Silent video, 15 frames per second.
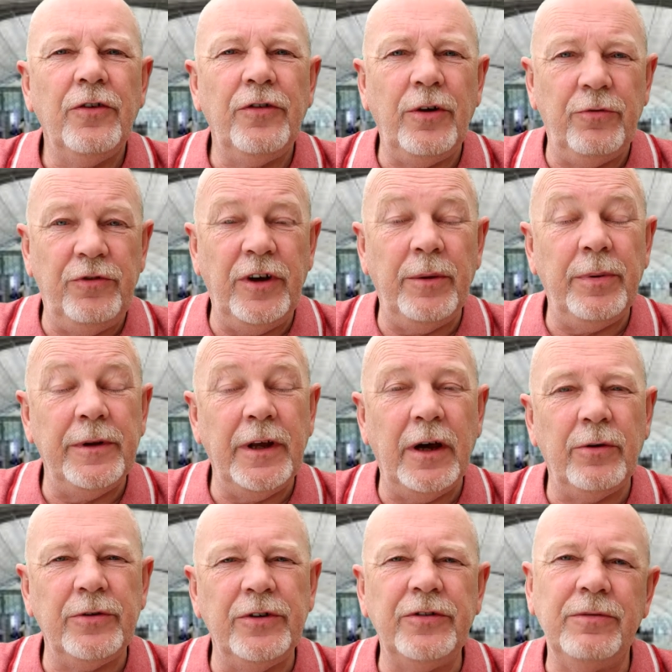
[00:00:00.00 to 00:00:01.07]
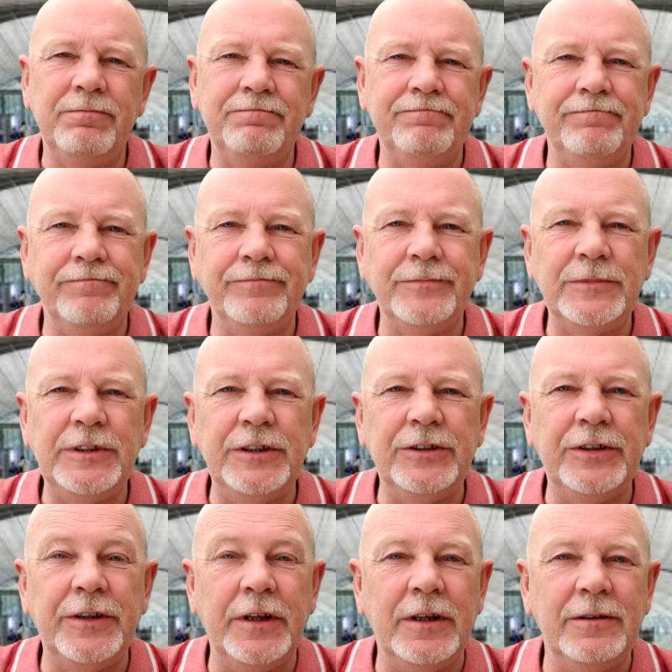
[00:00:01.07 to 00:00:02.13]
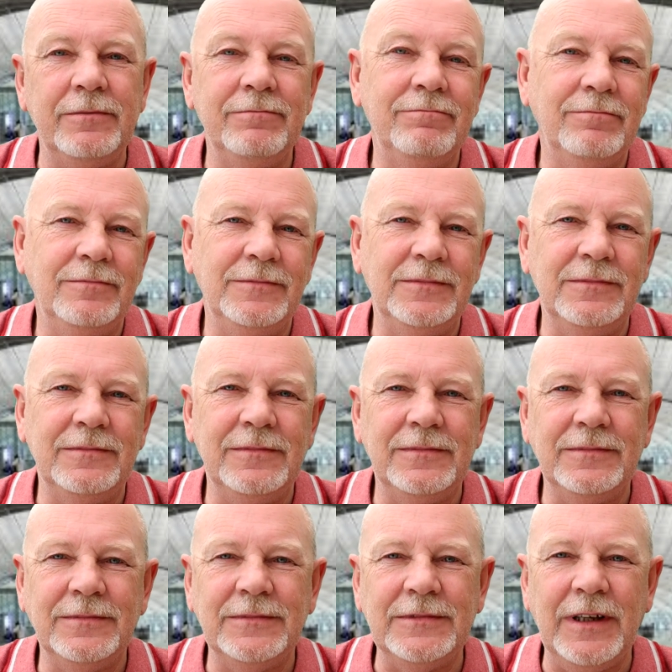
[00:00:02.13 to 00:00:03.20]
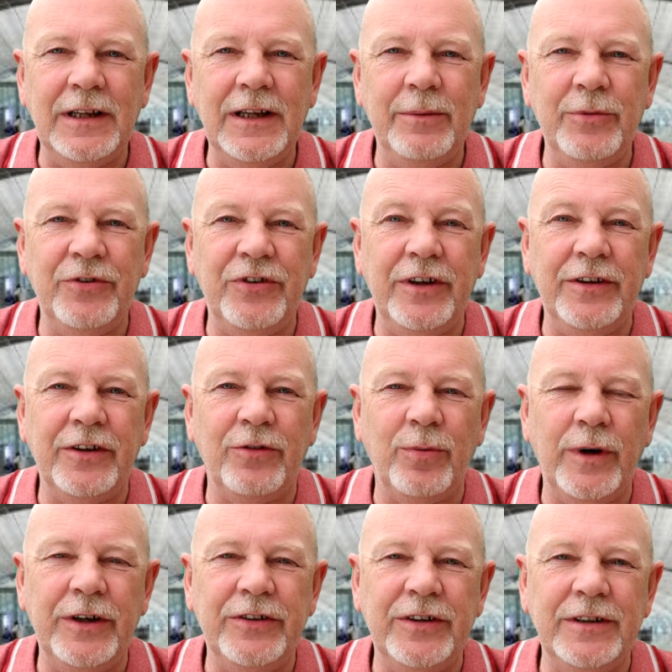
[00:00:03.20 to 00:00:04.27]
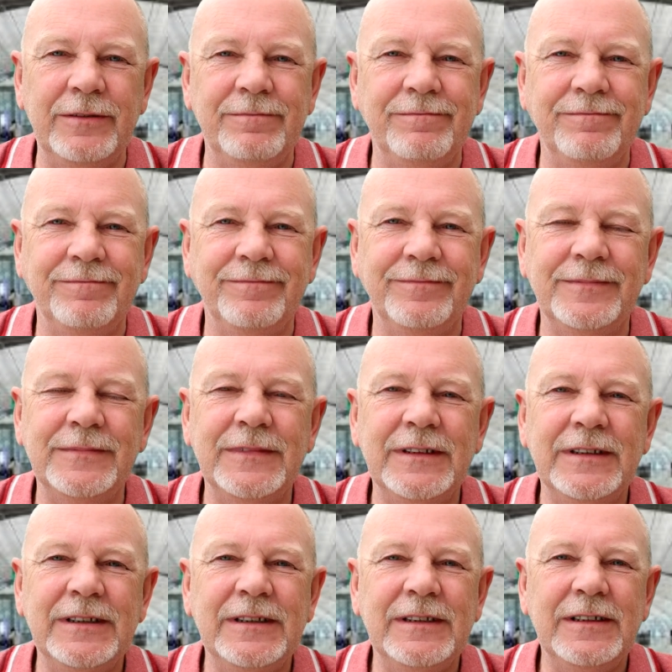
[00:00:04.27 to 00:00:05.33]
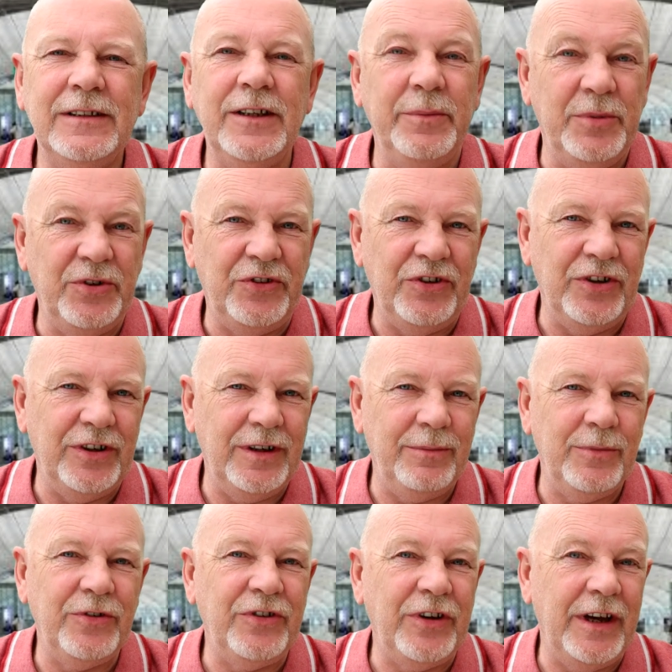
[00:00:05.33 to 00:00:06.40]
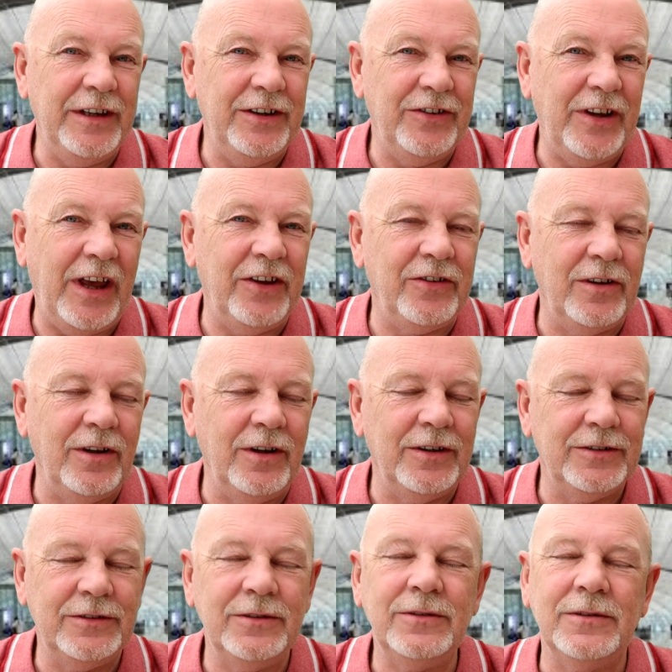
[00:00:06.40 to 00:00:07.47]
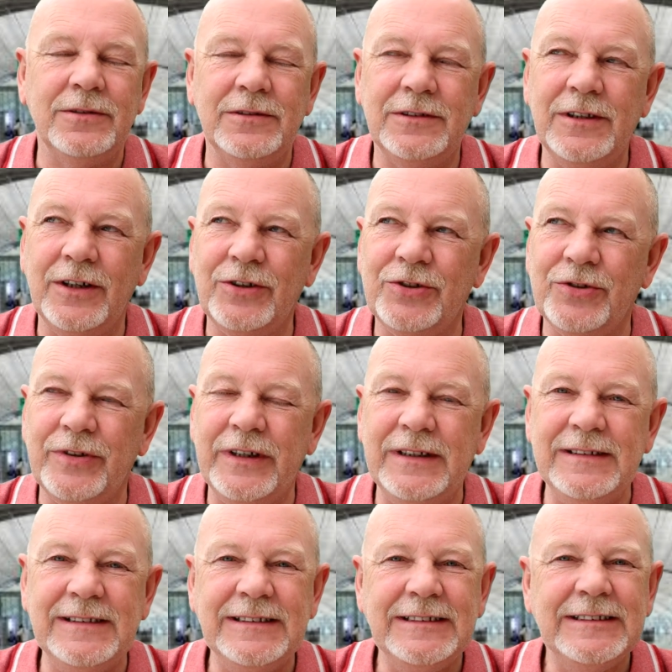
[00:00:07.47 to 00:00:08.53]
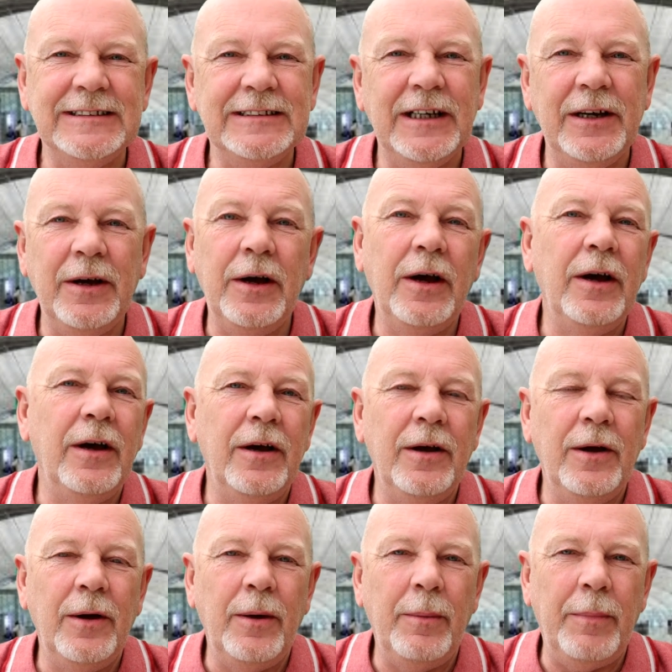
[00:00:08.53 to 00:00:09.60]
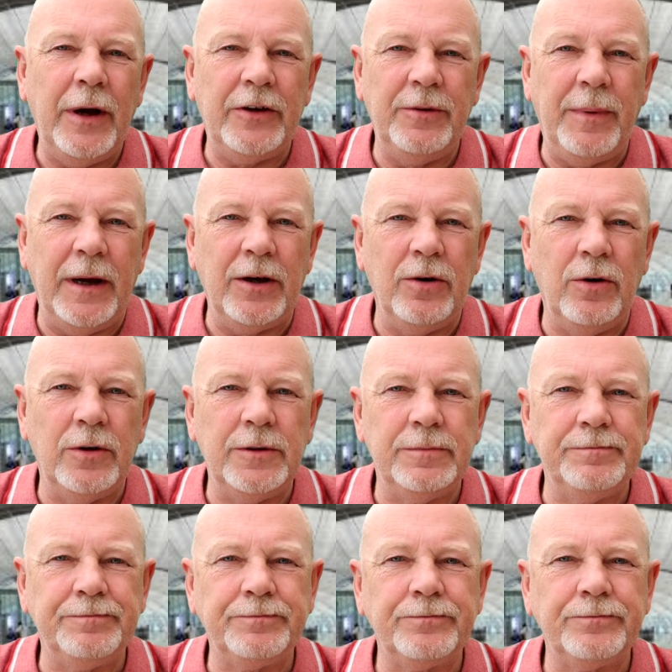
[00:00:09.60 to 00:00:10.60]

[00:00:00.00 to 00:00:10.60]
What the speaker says: So Jib and the elders into the limousine that's waiting. The Mercedes S-Class, oh, luxury. Back to Bangkok.